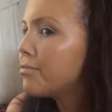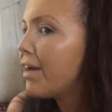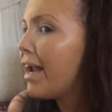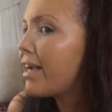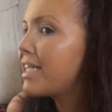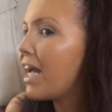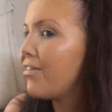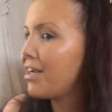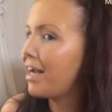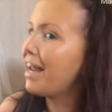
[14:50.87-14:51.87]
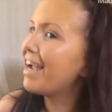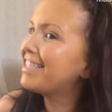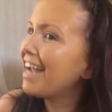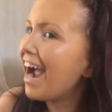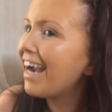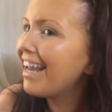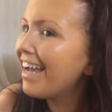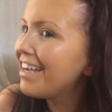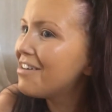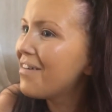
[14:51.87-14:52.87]
That actually gives you a nice
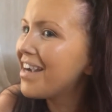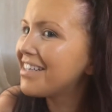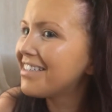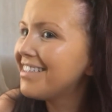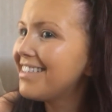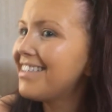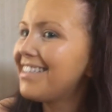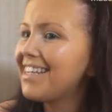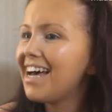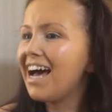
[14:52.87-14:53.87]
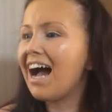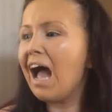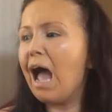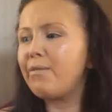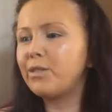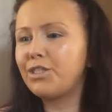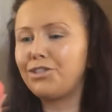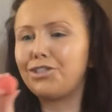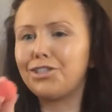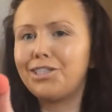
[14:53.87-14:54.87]
highlight. Oh my goodness! I haven't
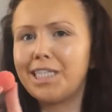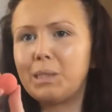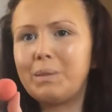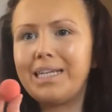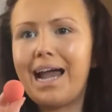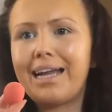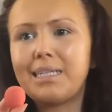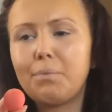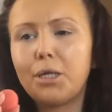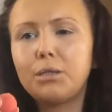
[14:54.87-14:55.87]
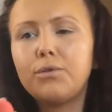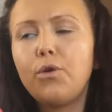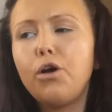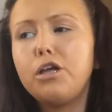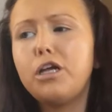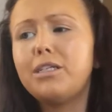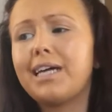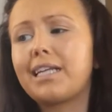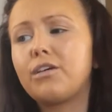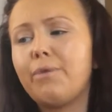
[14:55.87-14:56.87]
used this sweet tiny sponge before. I use
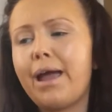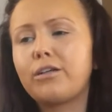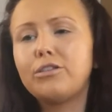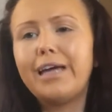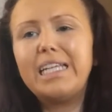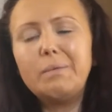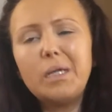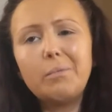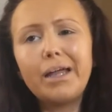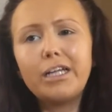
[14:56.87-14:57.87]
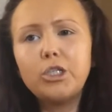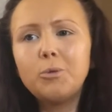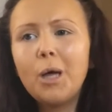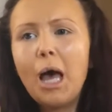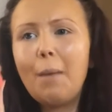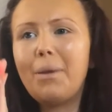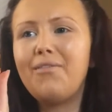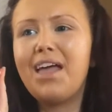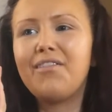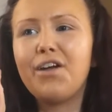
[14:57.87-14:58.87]
like the regular size beauty blenders, but
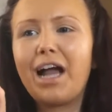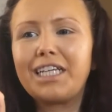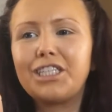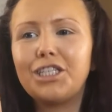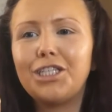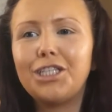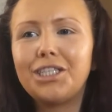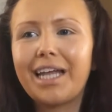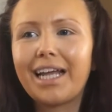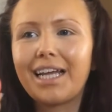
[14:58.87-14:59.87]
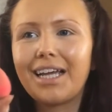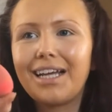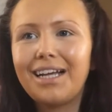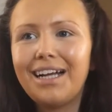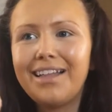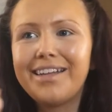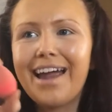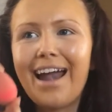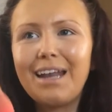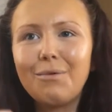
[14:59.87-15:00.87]
I've never actually used like a
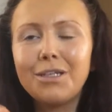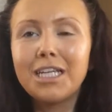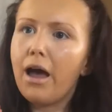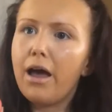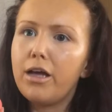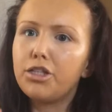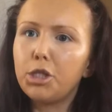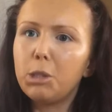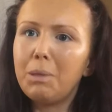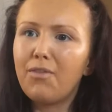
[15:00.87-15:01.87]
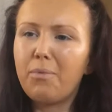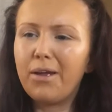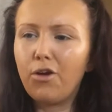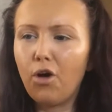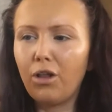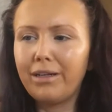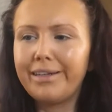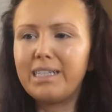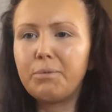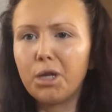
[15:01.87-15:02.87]
tiny one. Excuse me if I've been calling
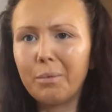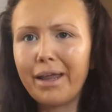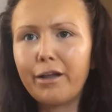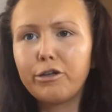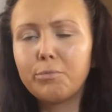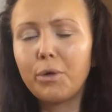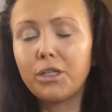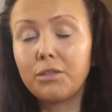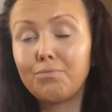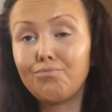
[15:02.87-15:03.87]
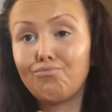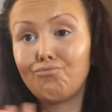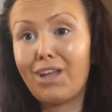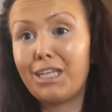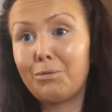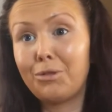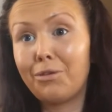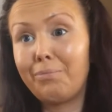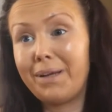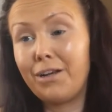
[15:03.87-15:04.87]
these beauty blenders, but That's what
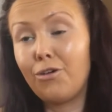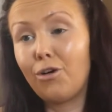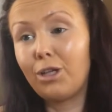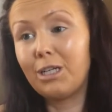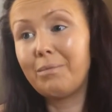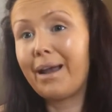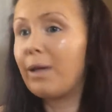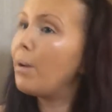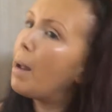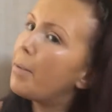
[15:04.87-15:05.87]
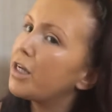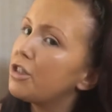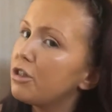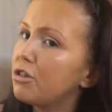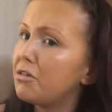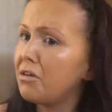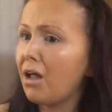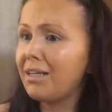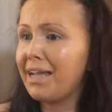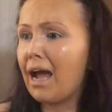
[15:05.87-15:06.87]
I've been calling them anyway, but they're
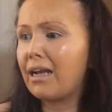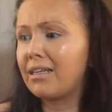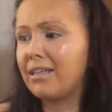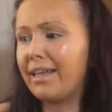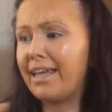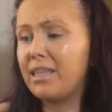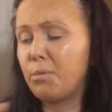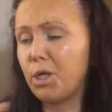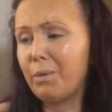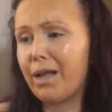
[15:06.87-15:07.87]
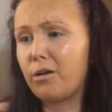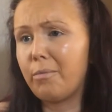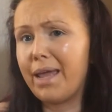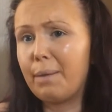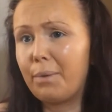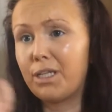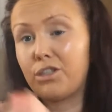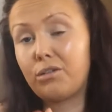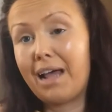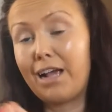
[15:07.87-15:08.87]
not technically the beauty blender make, but
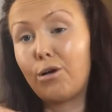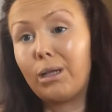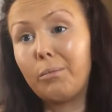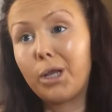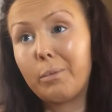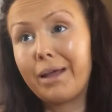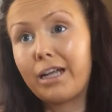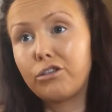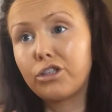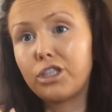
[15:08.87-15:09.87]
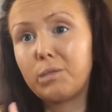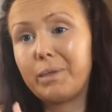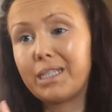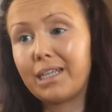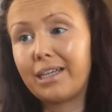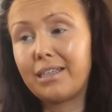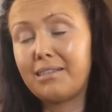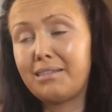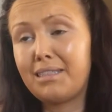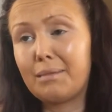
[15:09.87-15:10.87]
I call them beauty blenders because basically
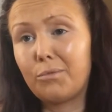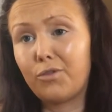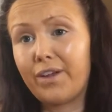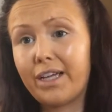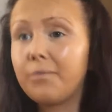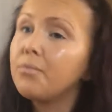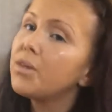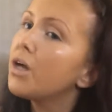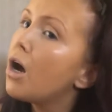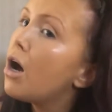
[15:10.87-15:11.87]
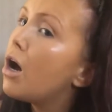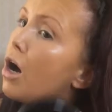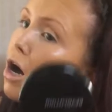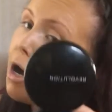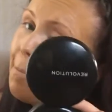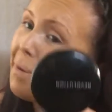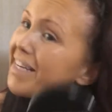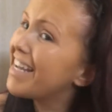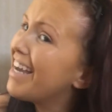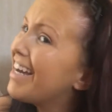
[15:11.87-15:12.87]
it's a similar thing. But
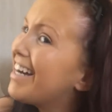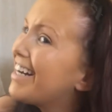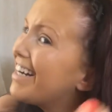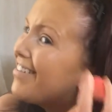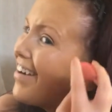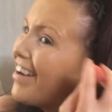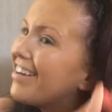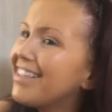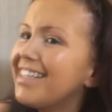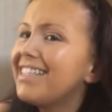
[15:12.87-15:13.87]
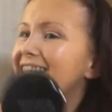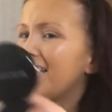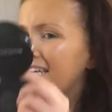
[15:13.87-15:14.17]
yeah, oh my goodness,